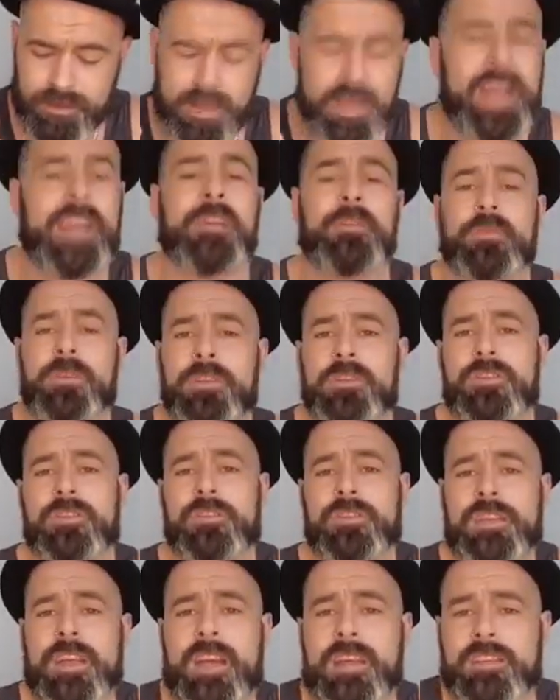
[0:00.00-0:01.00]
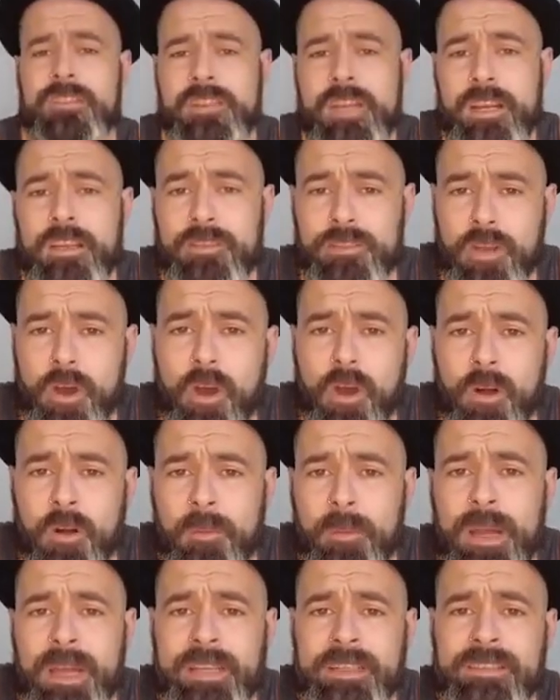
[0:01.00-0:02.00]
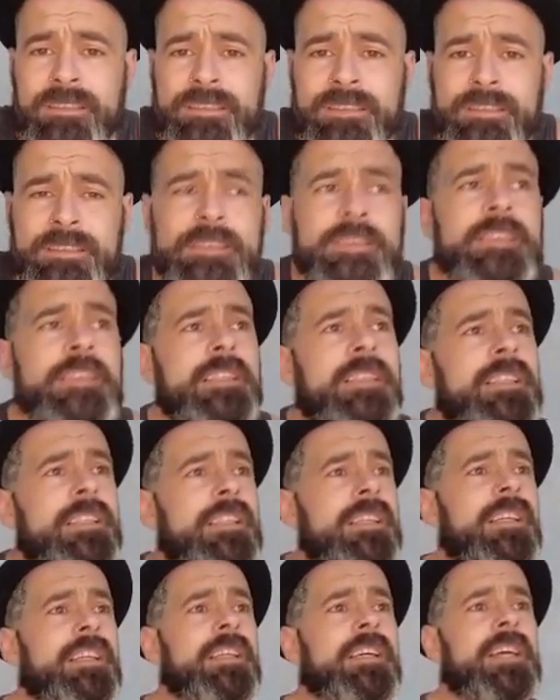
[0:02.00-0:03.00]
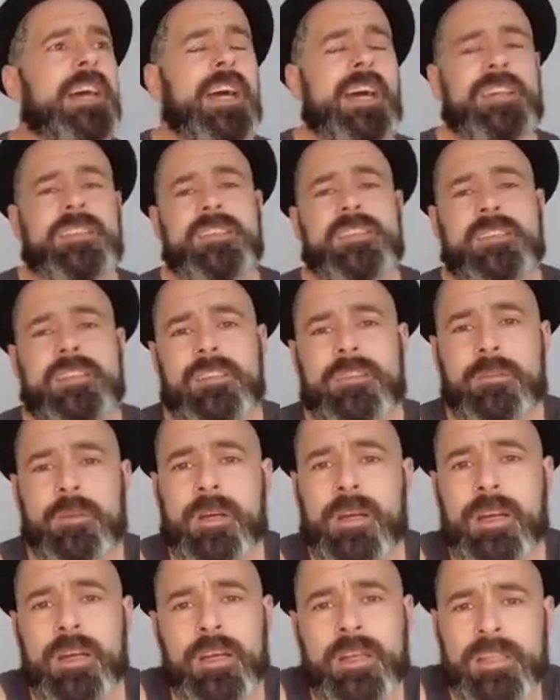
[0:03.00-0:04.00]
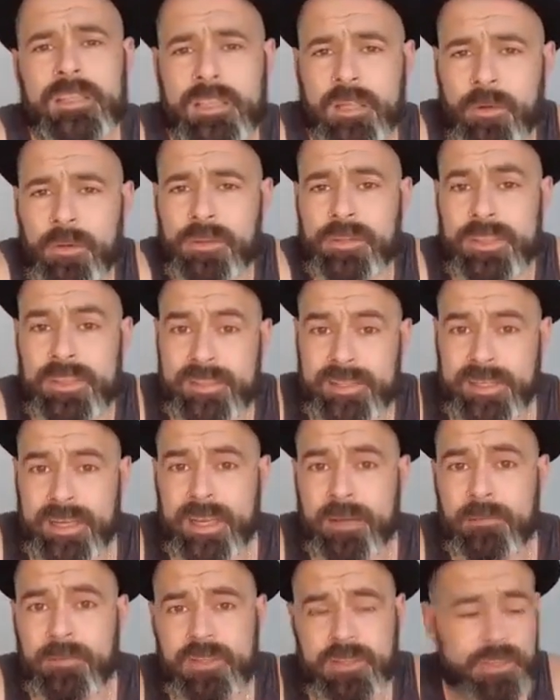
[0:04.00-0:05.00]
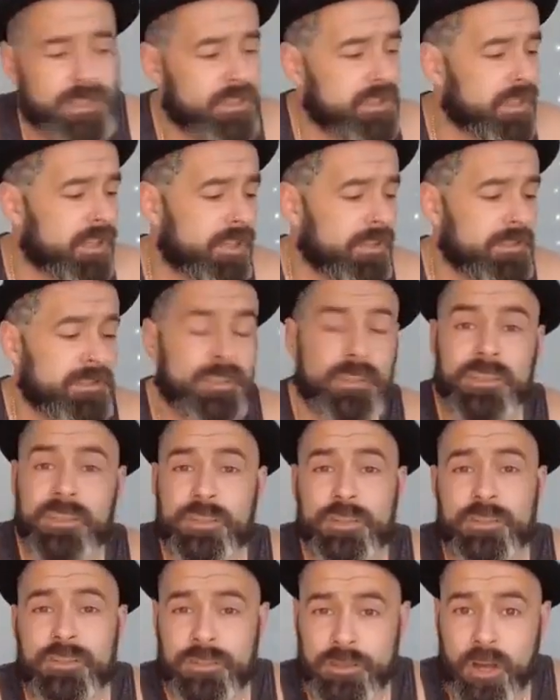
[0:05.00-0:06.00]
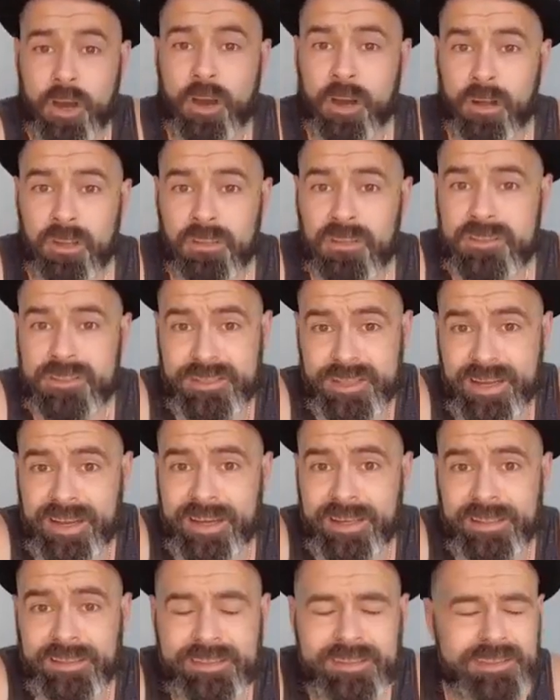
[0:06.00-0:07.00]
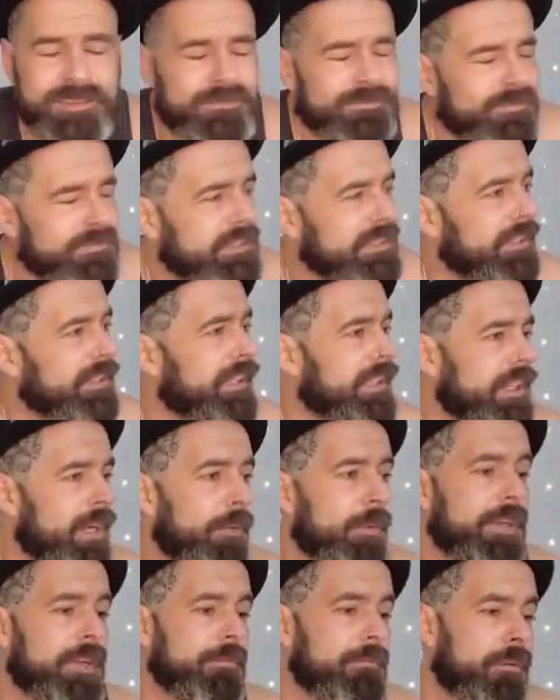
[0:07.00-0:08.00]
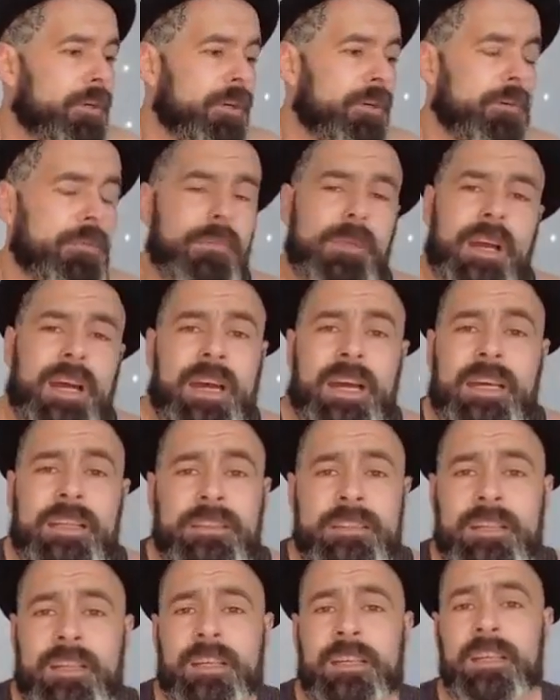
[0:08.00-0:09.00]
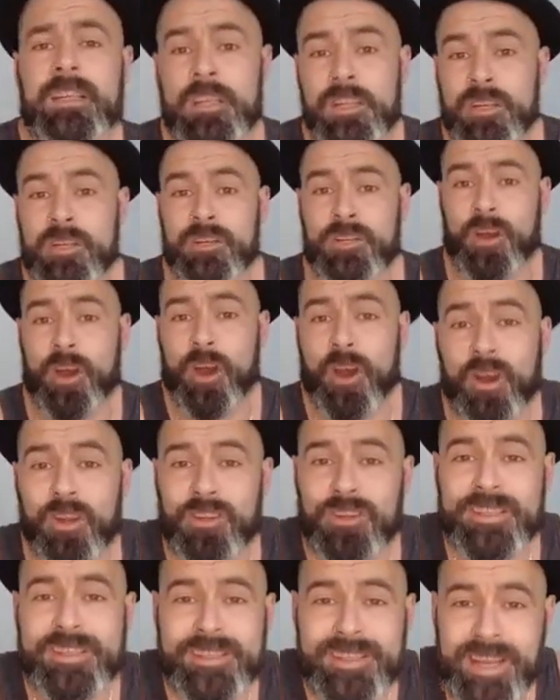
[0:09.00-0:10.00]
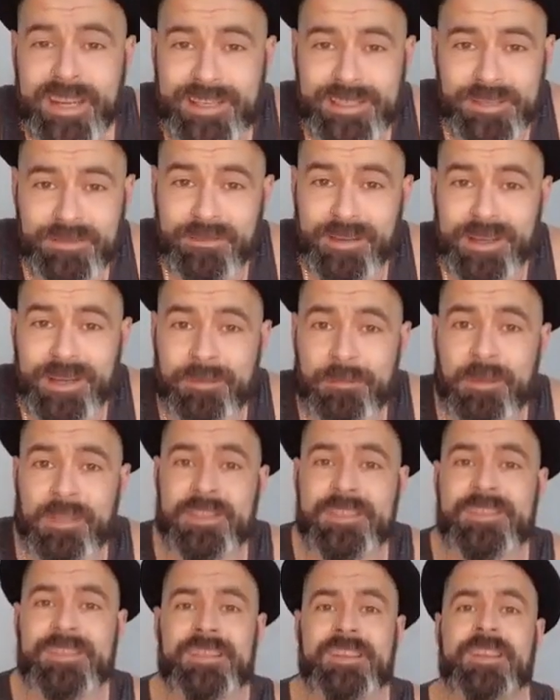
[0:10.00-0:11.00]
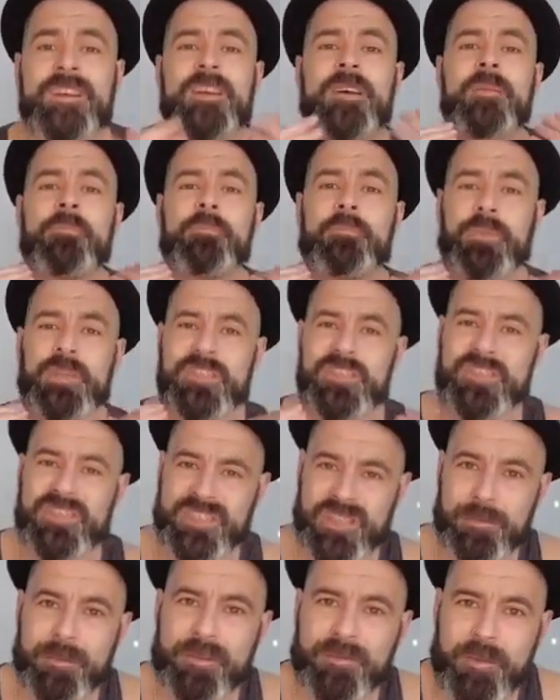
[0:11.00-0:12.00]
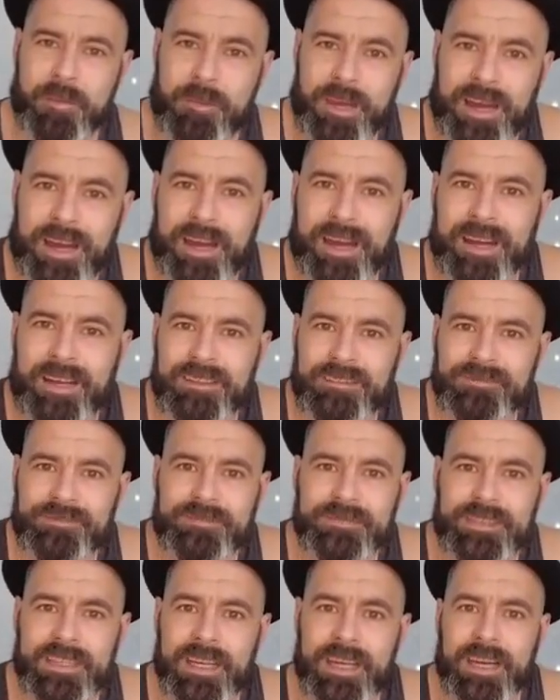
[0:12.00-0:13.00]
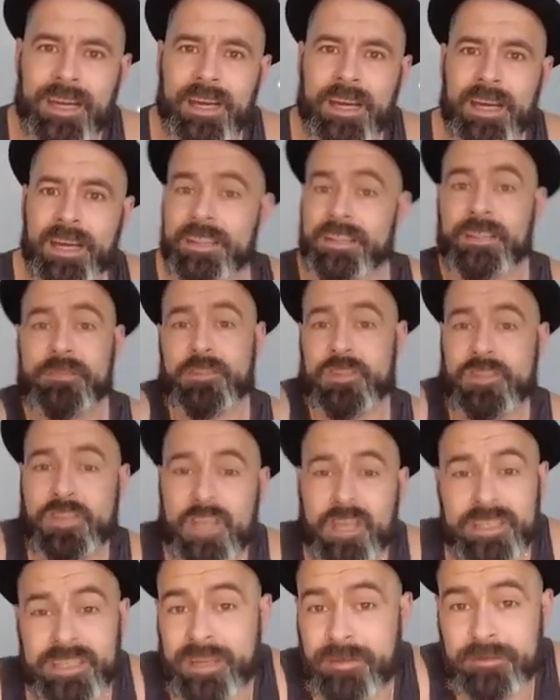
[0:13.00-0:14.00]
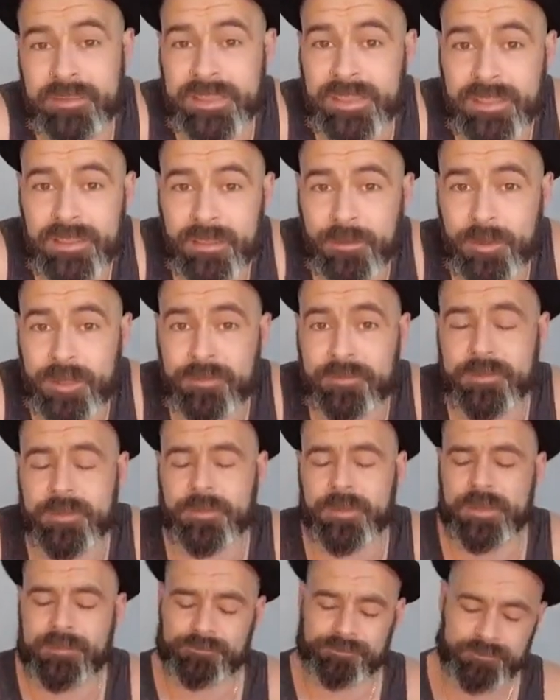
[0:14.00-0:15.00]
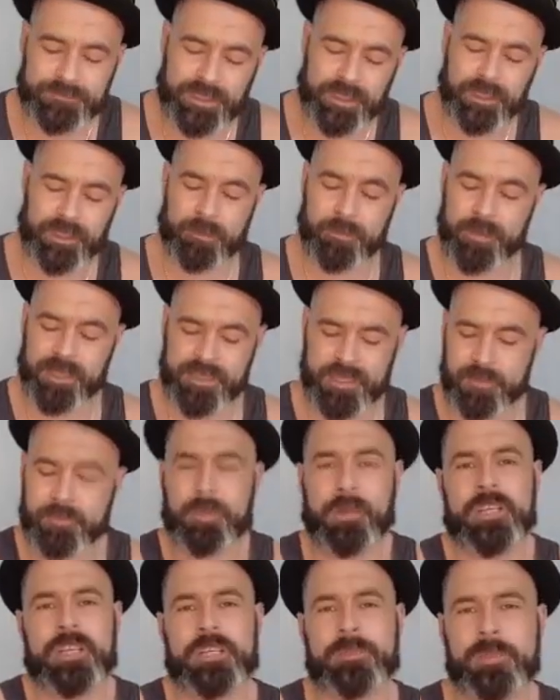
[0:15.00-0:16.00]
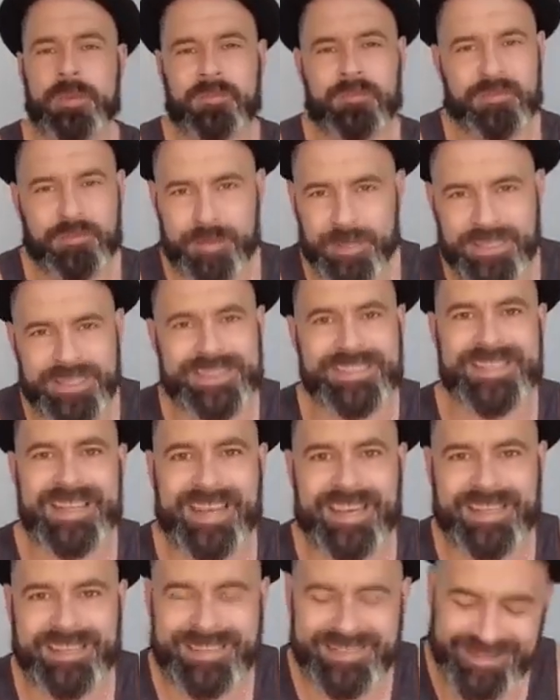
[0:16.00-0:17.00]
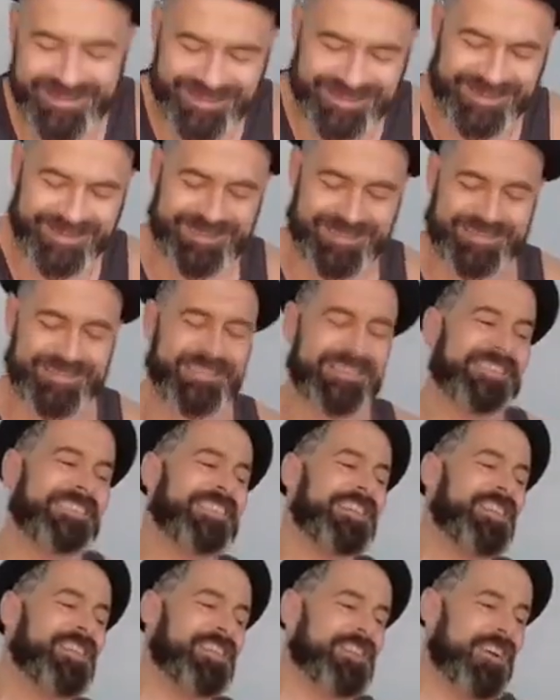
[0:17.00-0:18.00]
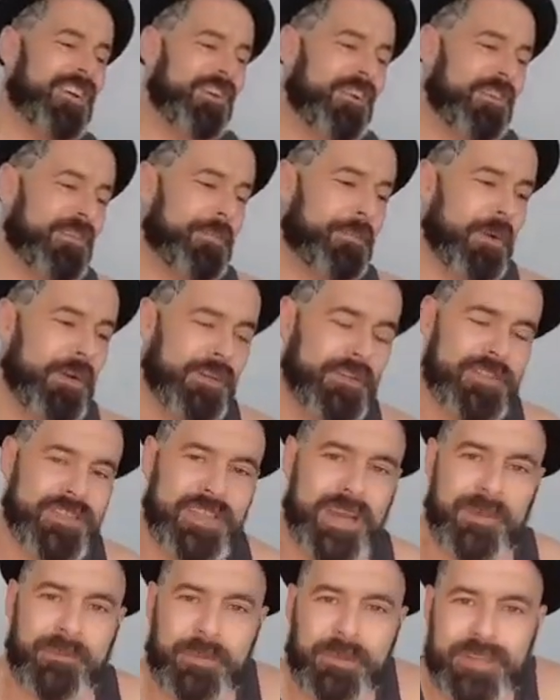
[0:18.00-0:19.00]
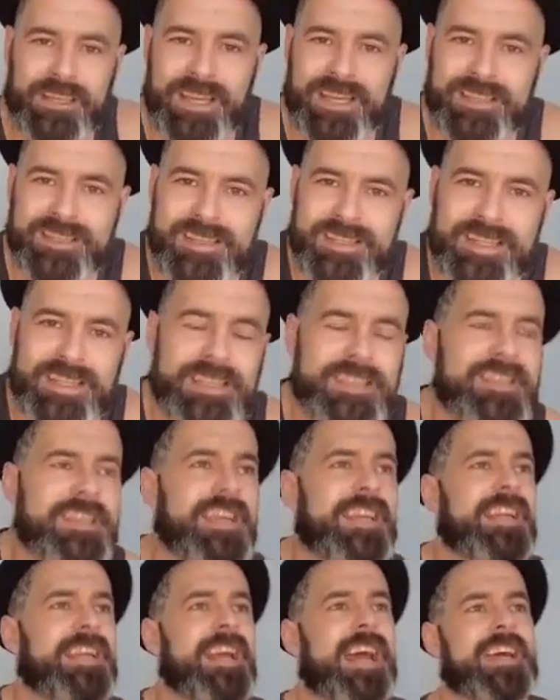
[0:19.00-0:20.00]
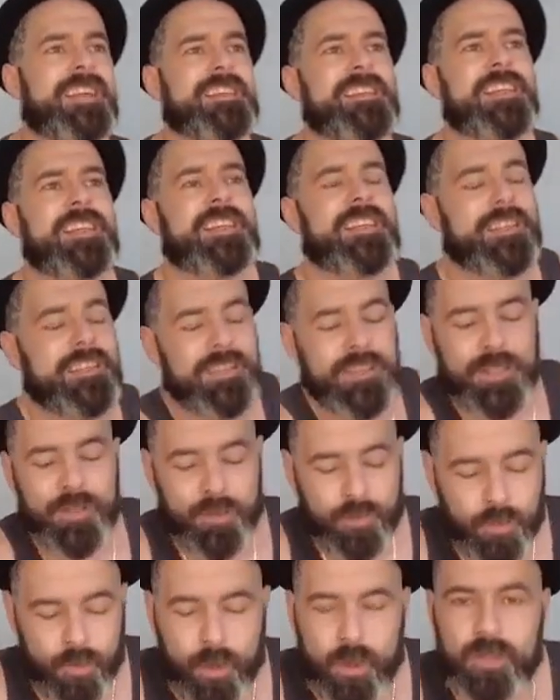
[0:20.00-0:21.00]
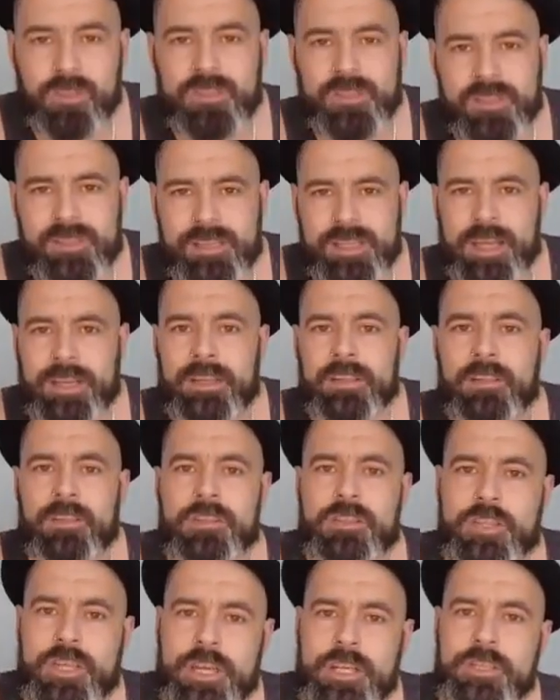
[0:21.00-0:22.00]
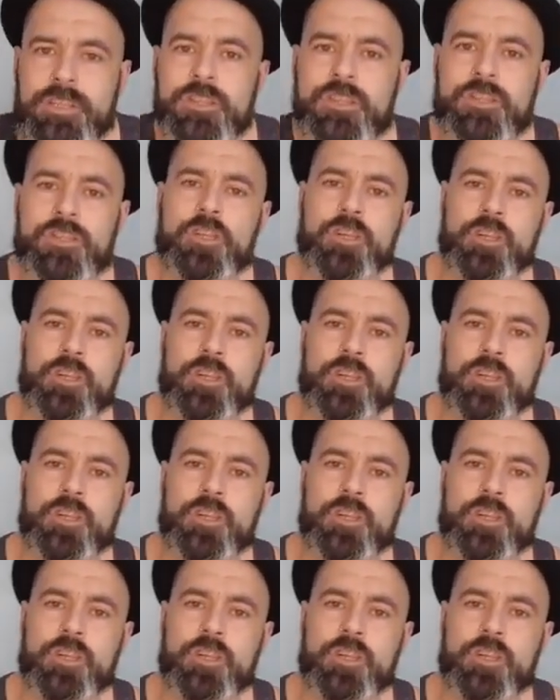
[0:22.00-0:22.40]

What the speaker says: not all men has to go on this game show called Not All Snakes. So they go in a room and not all the snakes are venomous, but some of them are. And they've just got to navigate their way through it as a punishment for being a dick. So the post I put yesterday asking what societal changes